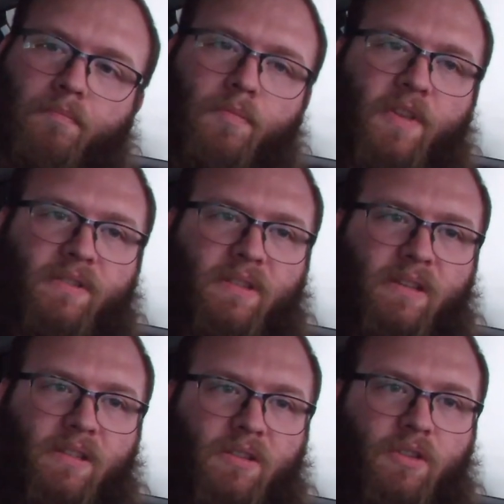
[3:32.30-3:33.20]
This
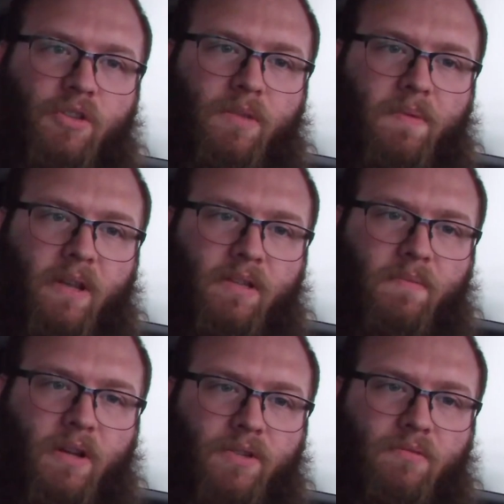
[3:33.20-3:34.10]
says it's the GPS
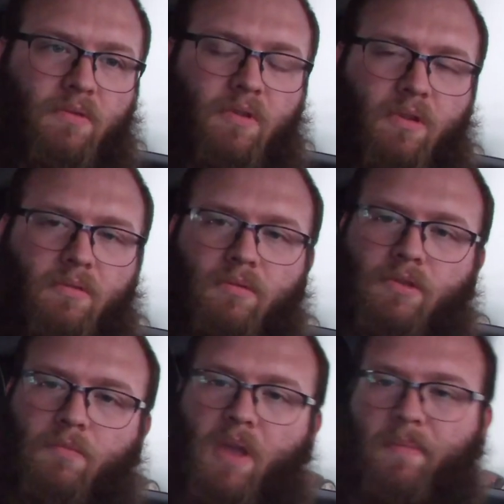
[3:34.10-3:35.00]
module though,
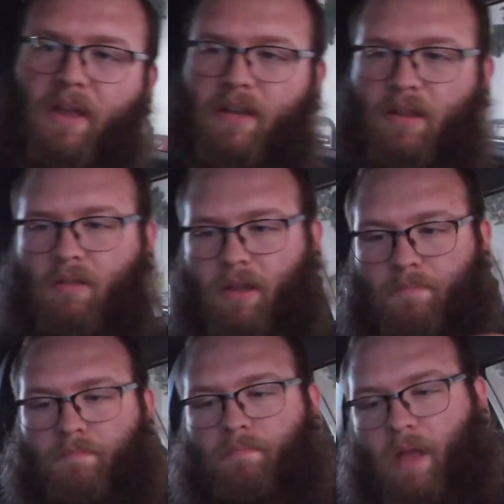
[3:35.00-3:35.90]
so maybe I need like
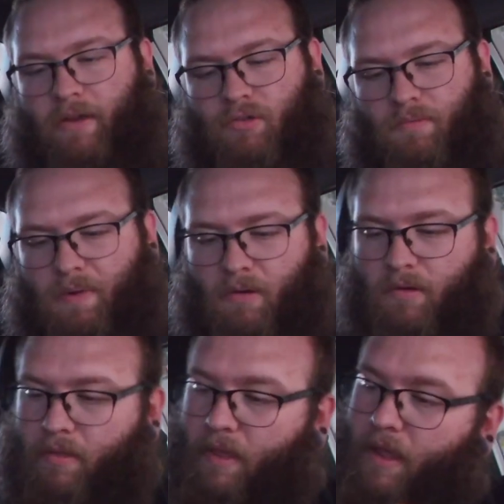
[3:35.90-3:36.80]
extra power
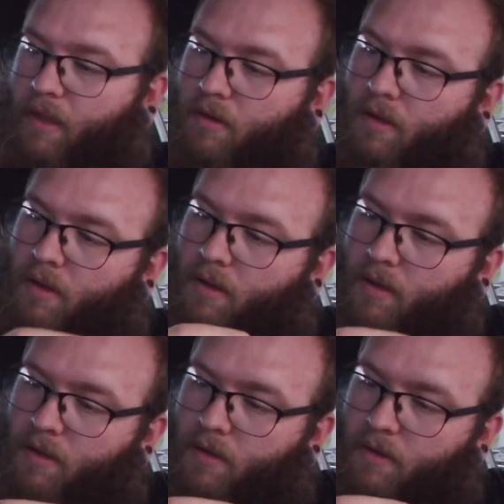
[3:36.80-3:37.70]
to that.
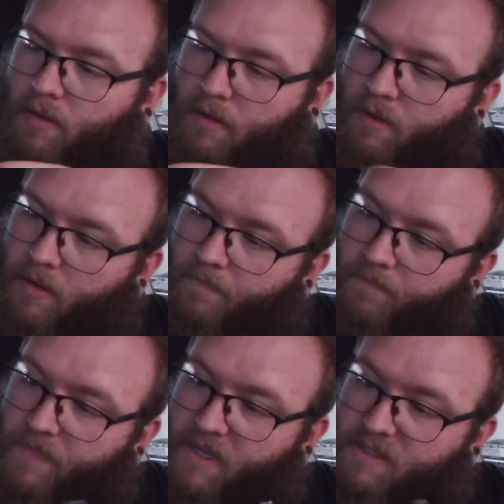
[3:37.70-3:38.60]

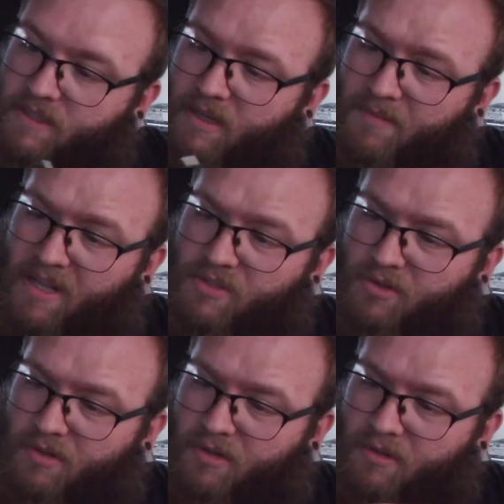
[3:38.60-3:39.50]
Like I said, I'm not
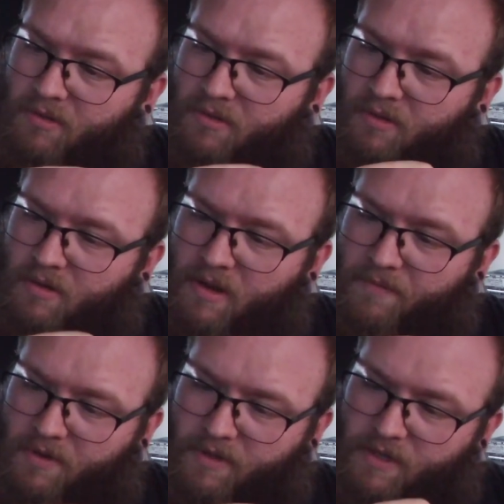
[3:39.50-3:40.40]
sure.
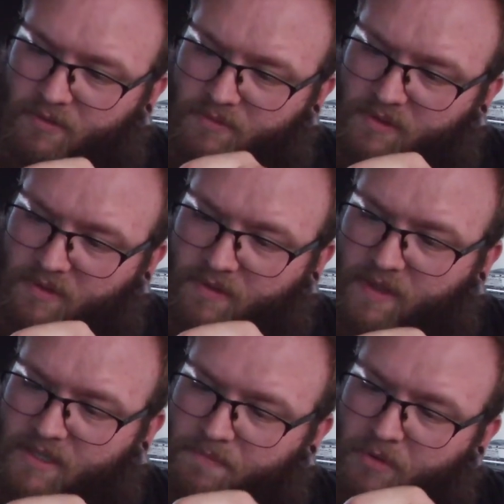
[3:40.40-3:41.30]
Never used
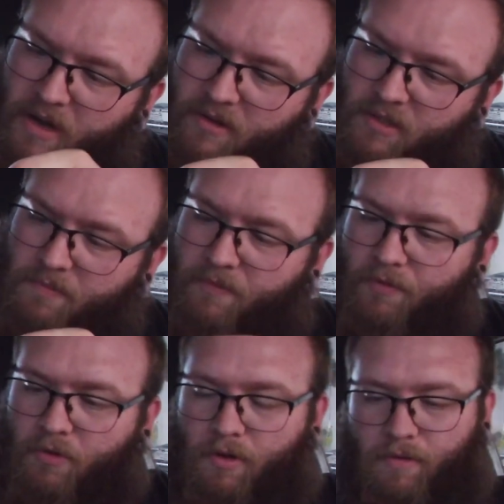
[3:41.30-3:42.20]
this product
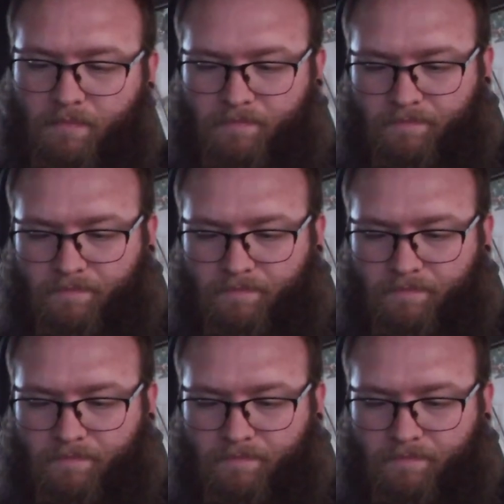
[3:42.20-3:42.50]
before.